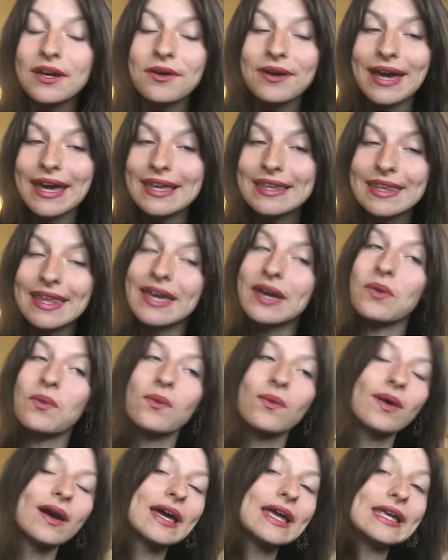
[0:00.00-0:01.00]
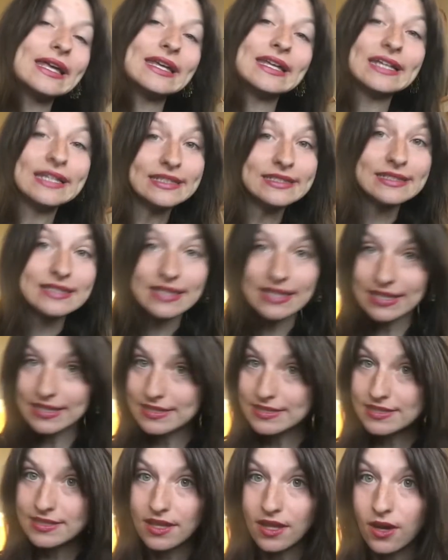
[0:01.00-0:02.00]
okay, what is
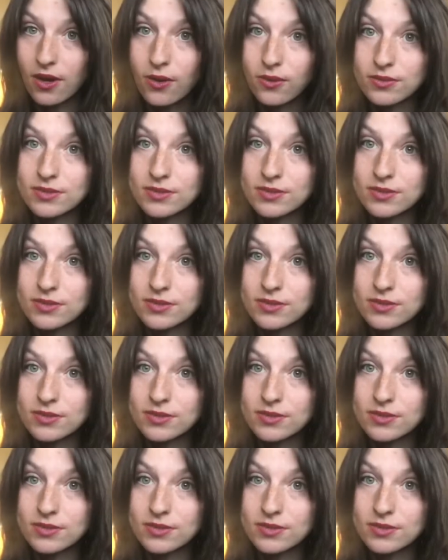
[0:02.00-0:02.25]
this though?